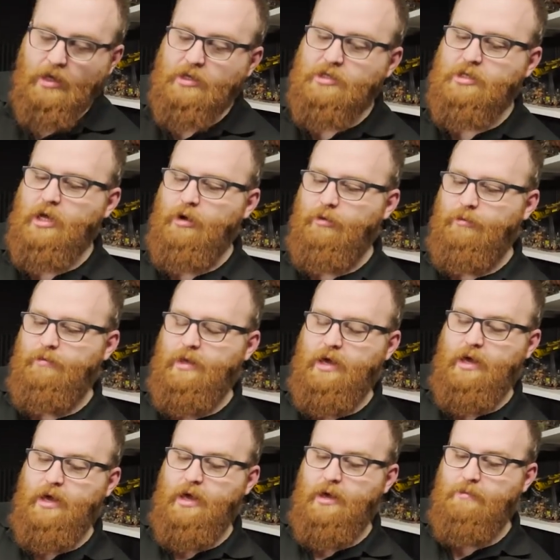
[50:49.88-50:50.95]
So um,
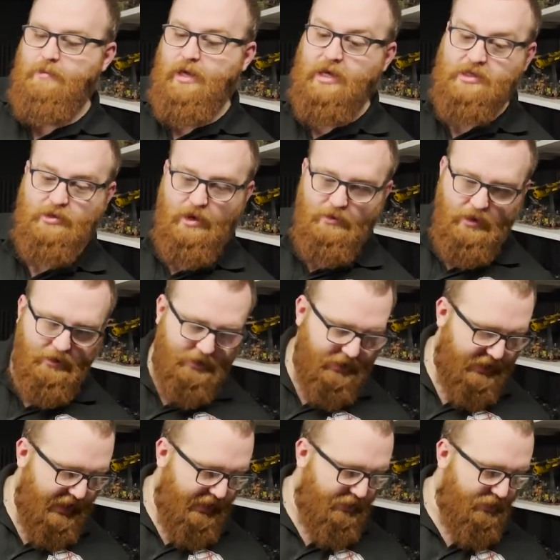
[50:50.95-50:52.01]
yes, yeah, so I'm going to
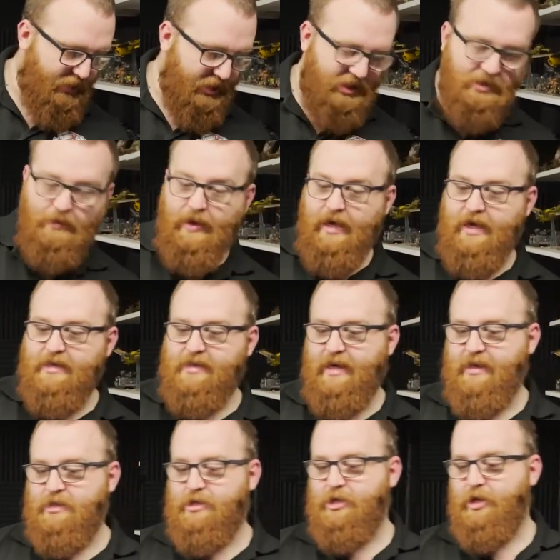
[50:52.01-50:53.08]
attack with my spears
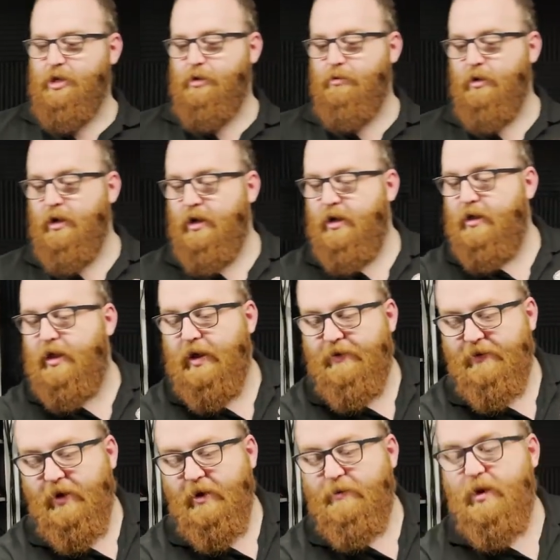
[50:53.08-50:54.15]
into the
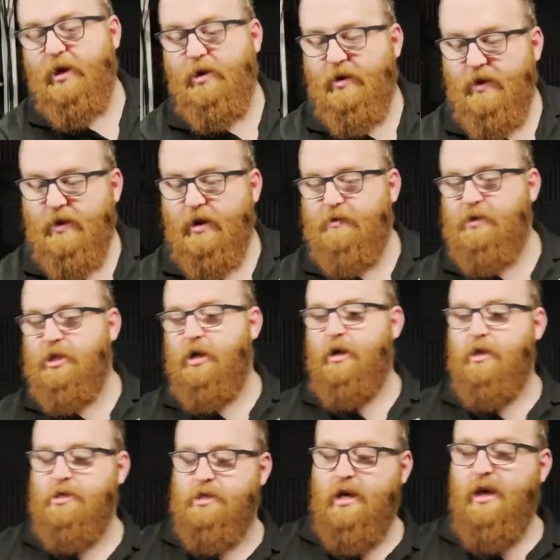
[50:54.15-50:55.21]
five man unit that I've
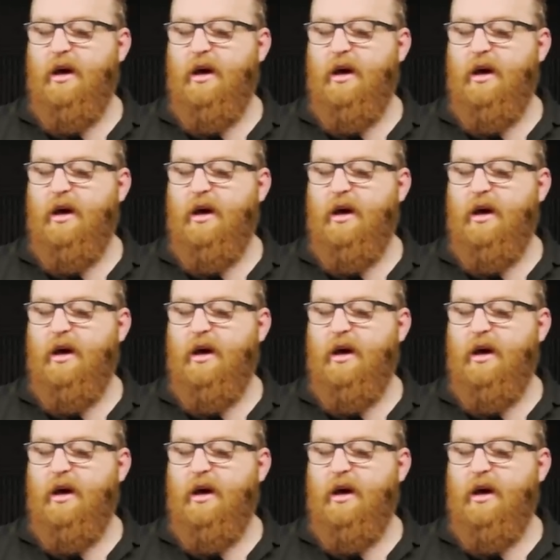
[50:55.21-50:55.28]
charged,